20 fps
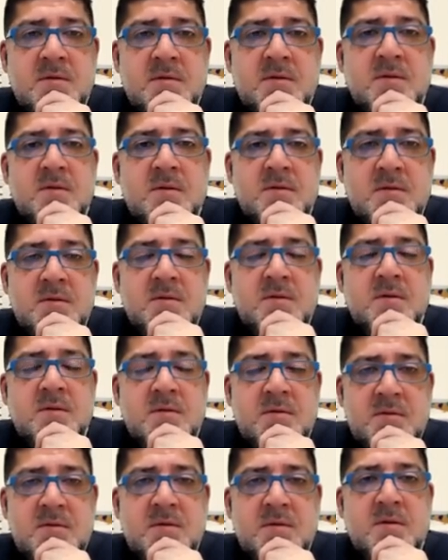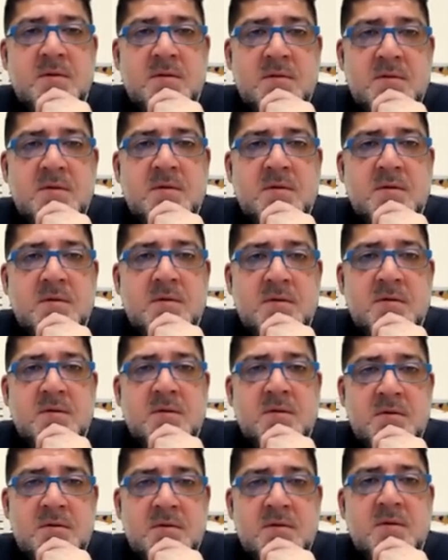
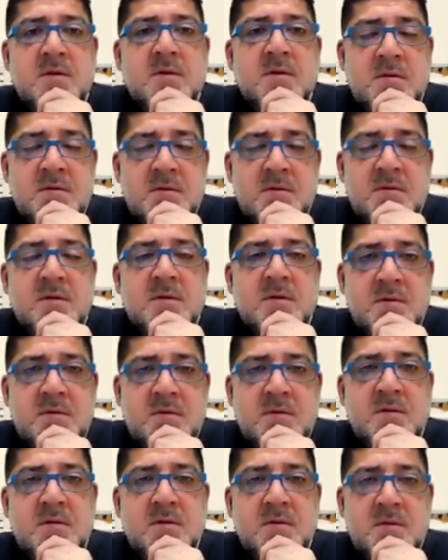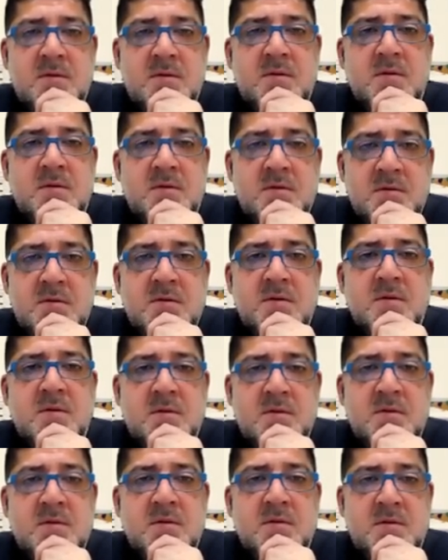
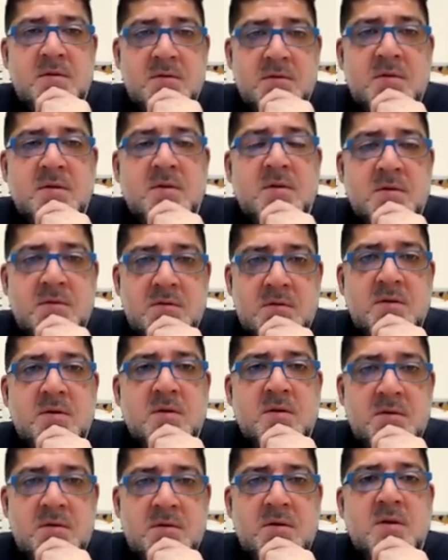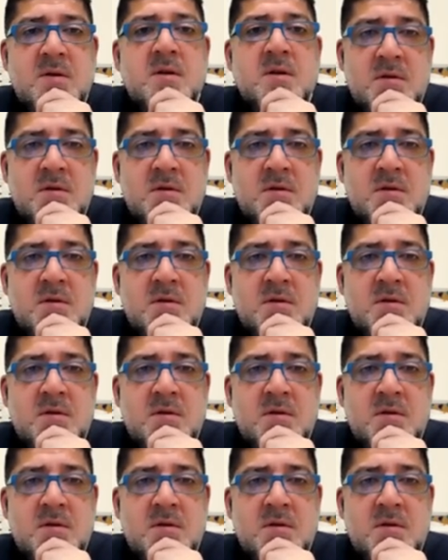[no speech]